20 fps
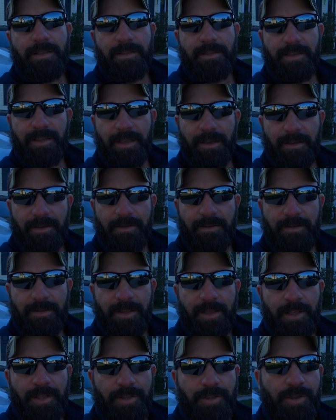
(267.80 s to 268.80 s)
yeah,
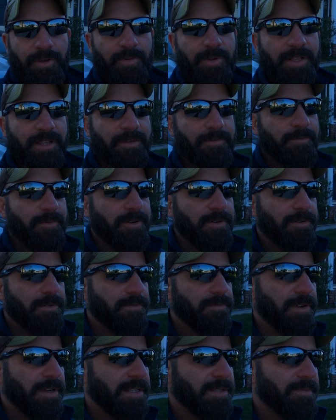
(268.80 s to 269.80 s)
nobody will
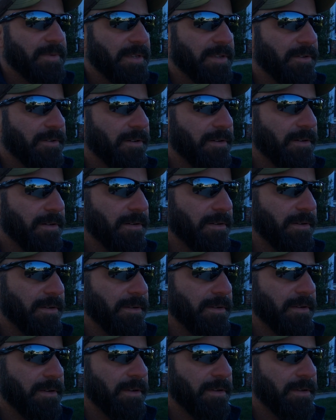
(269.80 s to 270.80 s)
race me
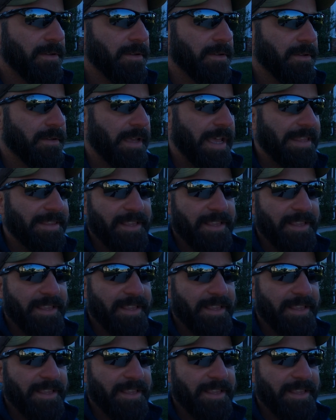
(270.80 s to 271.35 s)
at